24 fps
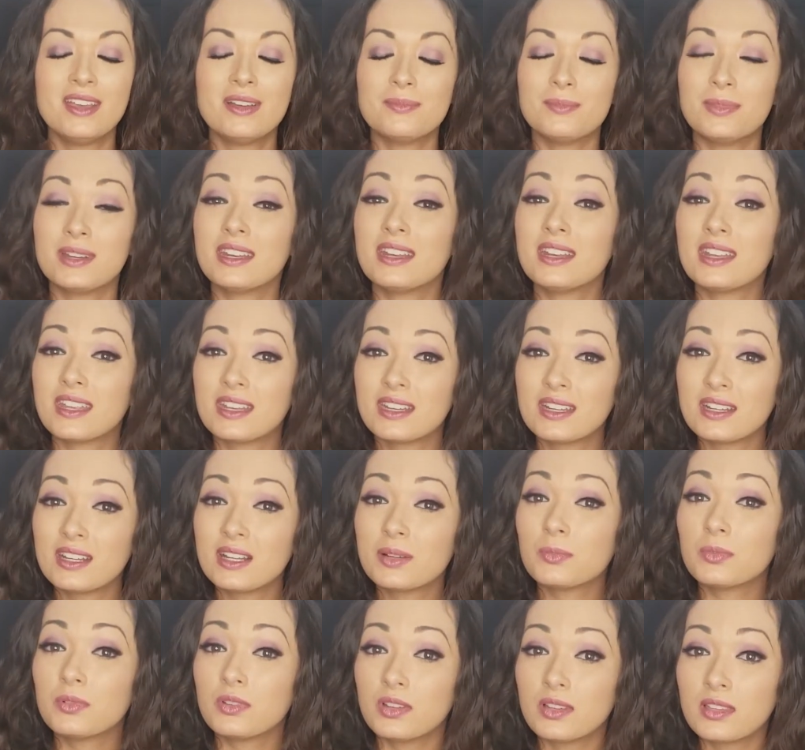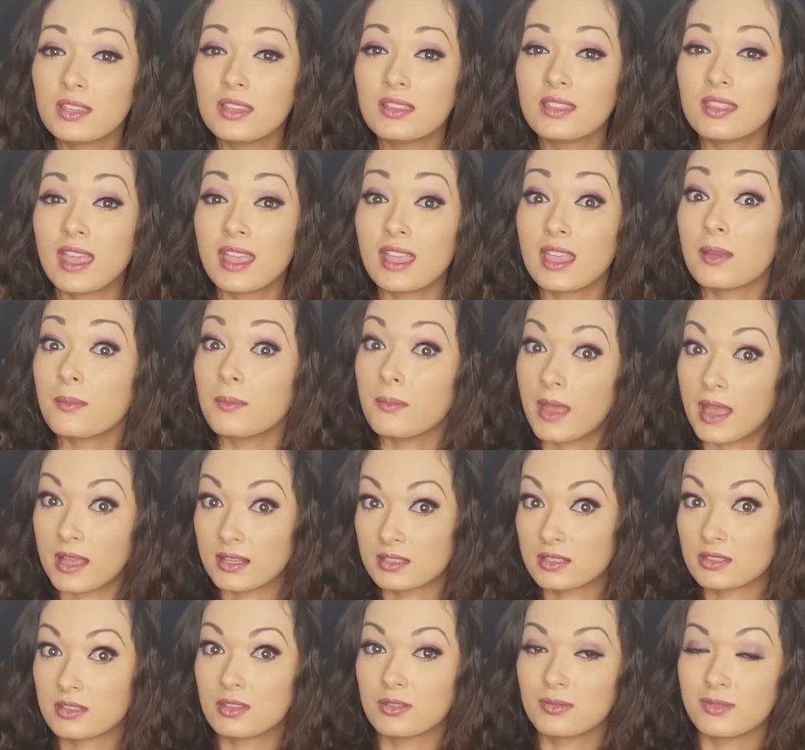But it ended up looking like it
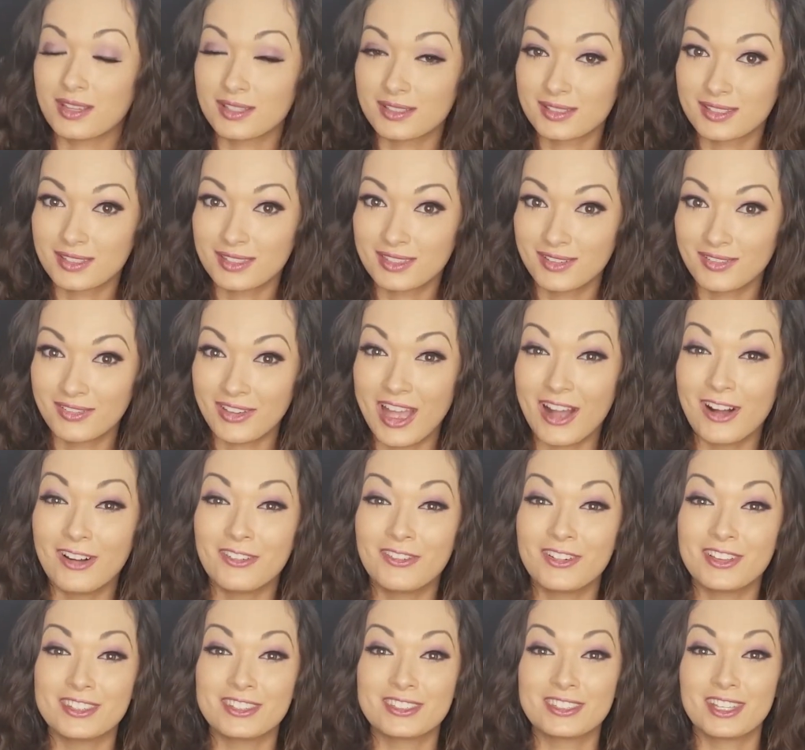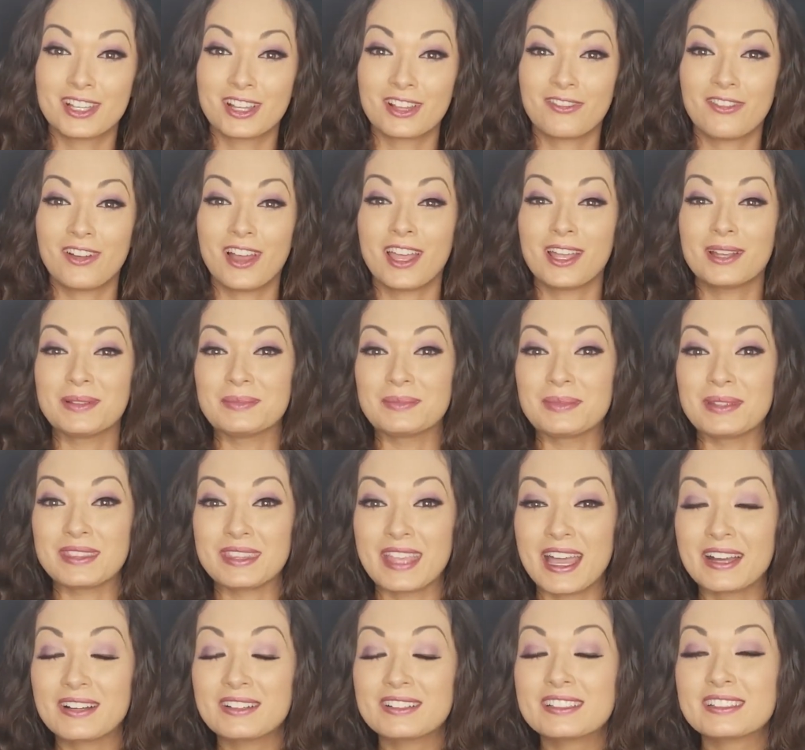matched the rest of the outfits just fine. But
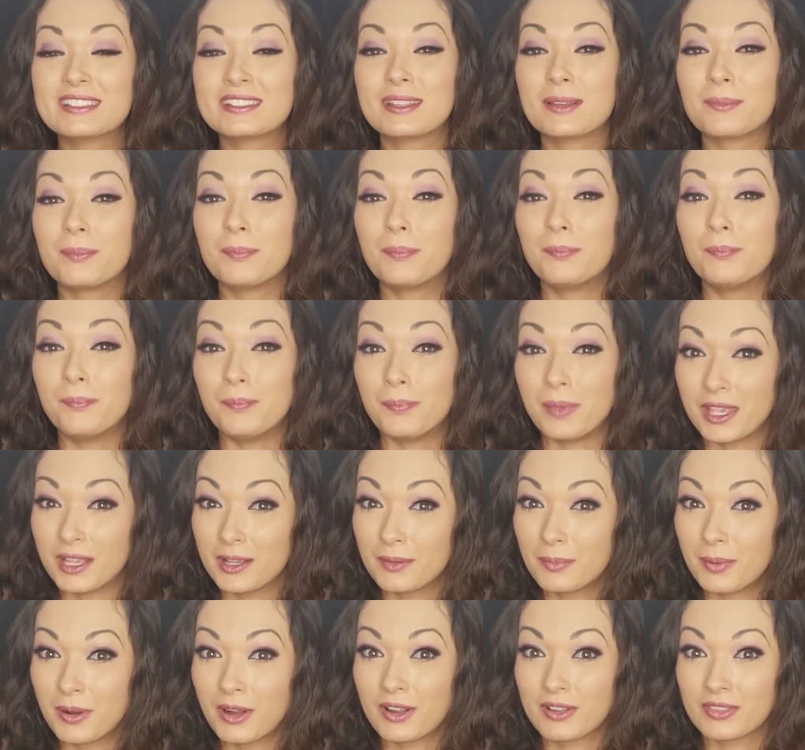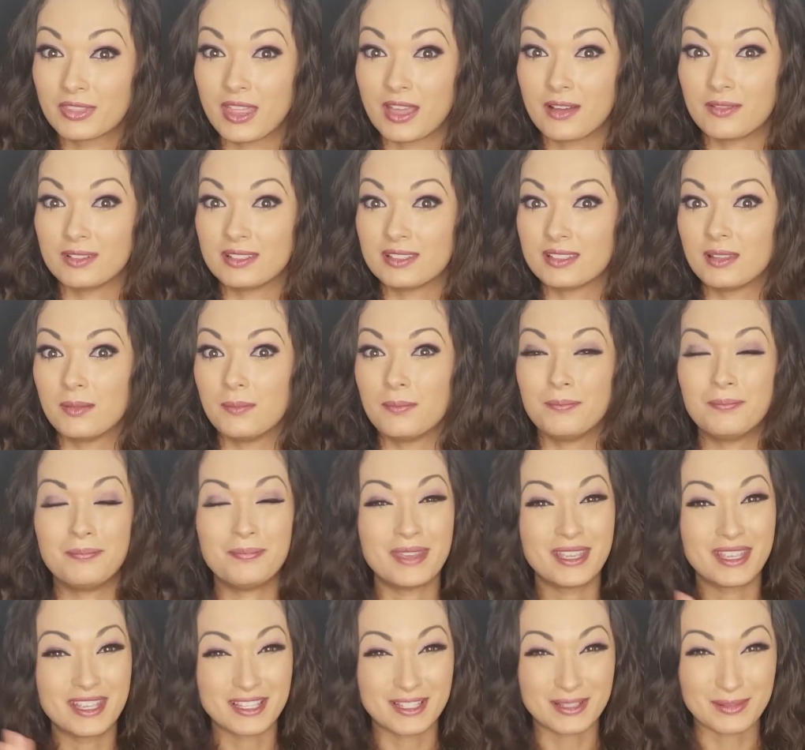that was the big part that was the
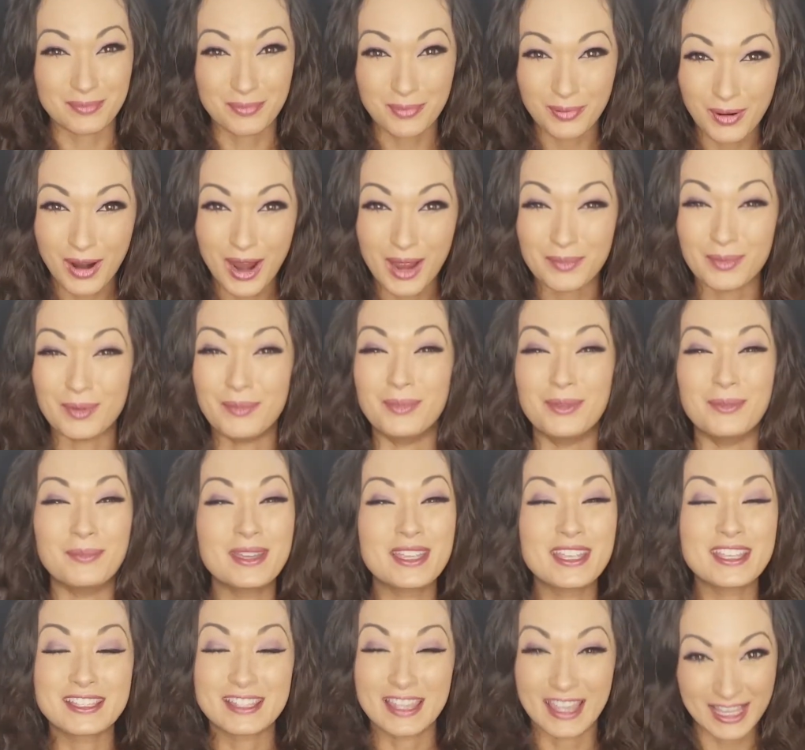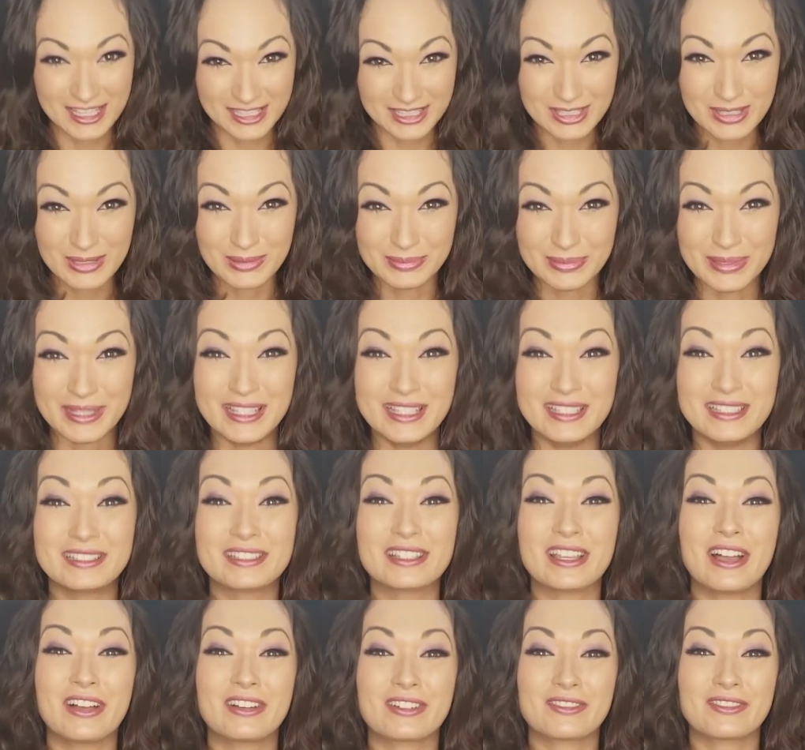biggest problem, the biggest issue piece
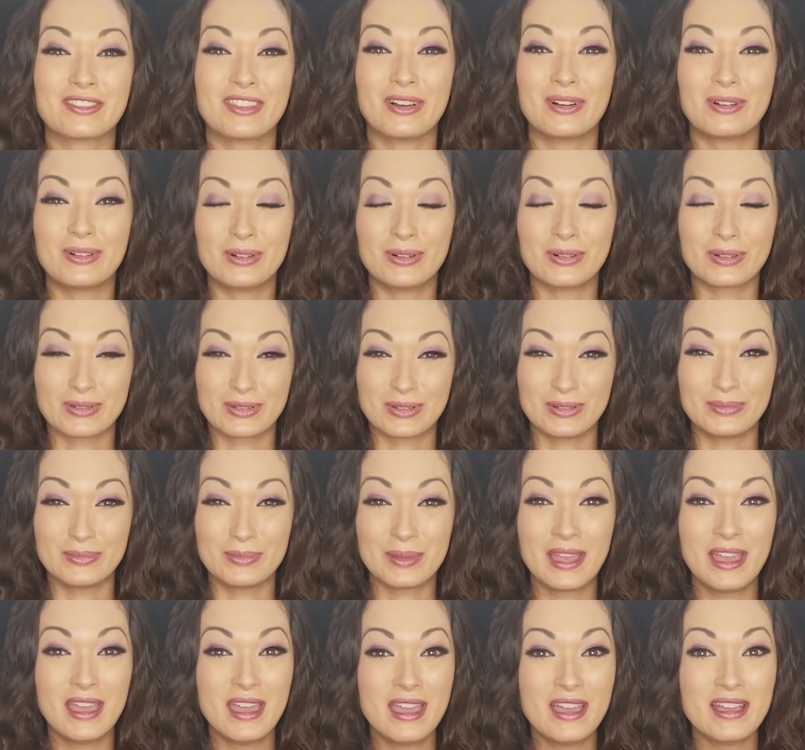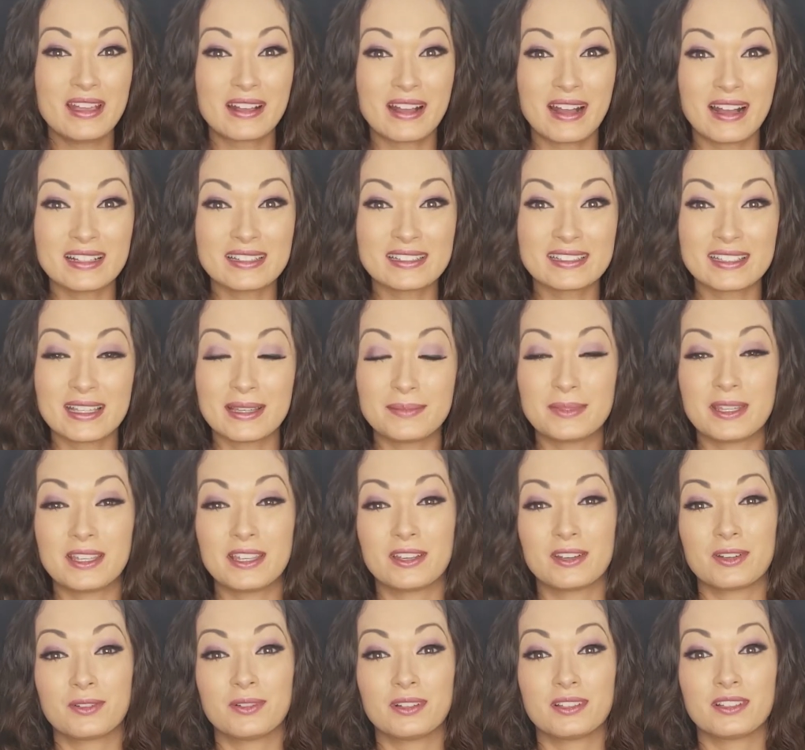of the whole group concept
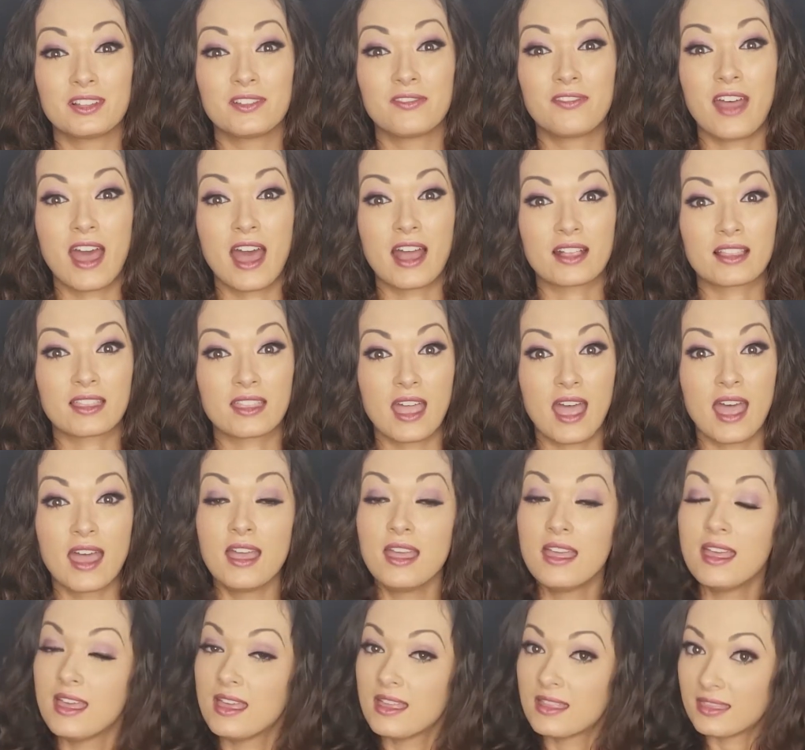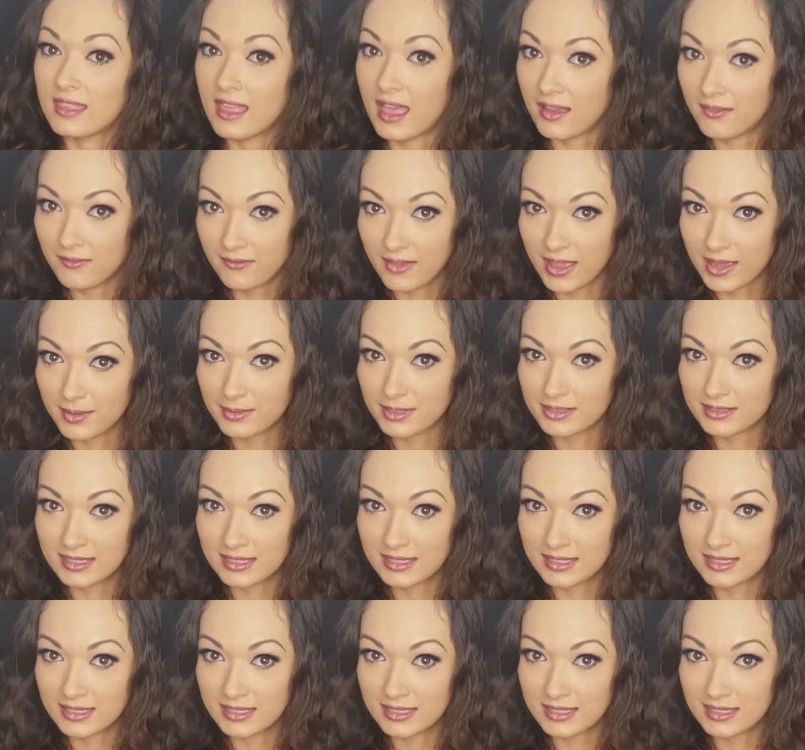here was the fact that that fabric